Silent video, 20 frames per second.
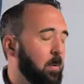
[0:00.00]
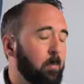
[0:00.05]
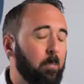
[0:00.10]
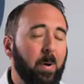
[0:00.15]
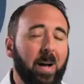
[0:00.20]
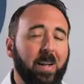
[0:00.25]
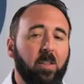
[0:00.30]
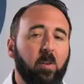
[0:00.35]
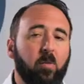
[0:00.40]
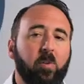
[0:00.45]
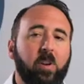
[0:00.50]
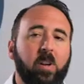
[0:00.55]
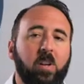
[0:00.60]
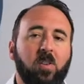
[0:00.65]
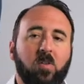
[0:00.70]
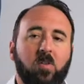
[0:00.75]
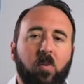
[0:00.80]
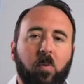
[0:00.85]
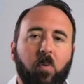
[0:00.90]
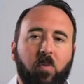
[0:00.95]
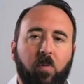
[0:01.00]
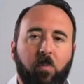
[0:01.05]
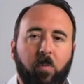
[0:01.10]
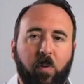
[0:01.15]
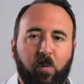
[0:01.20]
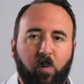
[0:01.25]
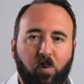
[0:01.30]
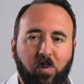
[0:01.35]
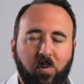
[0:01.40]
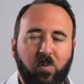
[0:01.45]
impact the readings from
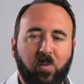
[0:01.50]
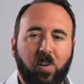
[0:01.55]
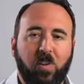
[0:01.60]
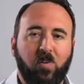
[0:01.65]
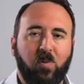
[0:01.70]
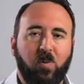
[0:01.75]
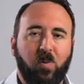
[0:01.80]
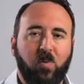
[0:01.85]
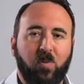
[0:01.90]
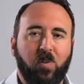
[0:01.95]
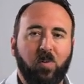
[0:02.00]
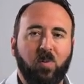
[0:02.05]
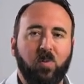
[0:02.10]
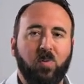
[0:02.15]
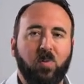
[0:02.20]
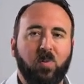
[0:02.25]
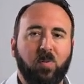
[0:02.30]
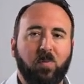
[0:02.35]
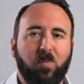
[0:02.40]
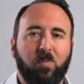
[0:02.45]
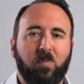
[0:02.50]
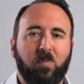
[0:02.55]
the force transducers.